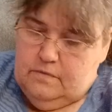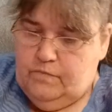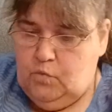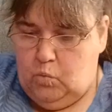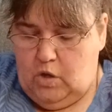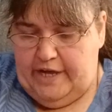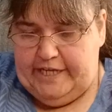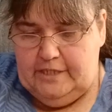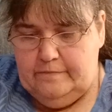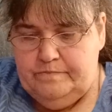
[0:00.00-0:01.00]

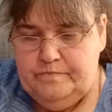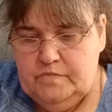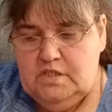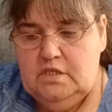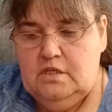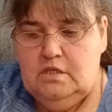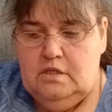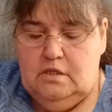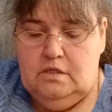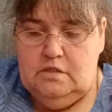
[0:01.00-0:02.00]
Wine.
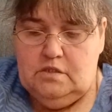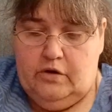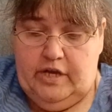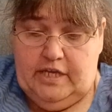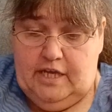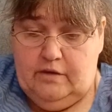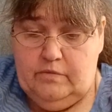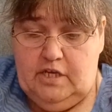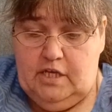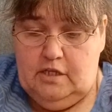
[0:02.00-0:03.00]
Sorry, I can't
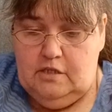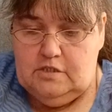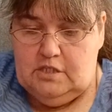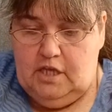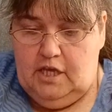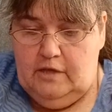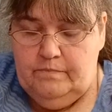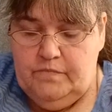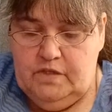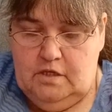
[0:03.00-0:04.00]
read today.
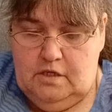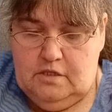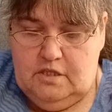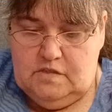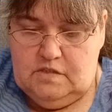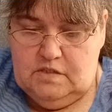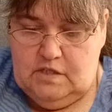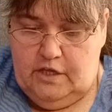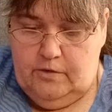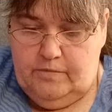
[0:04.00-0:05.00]
This is
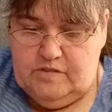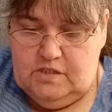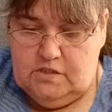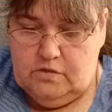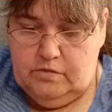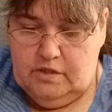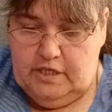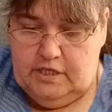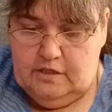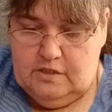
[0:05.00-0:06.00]
100%
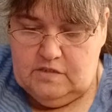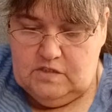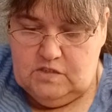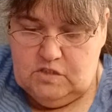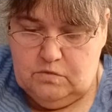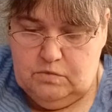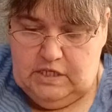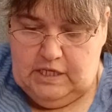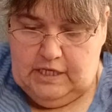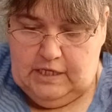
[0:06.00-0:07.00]
acrylic. This is
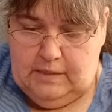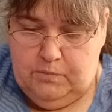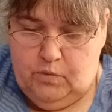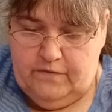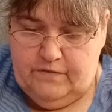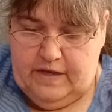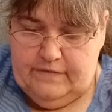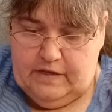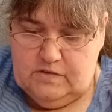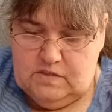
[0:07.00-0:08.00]
3.5
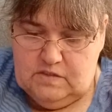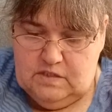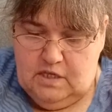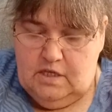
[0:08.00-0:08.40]
ounces.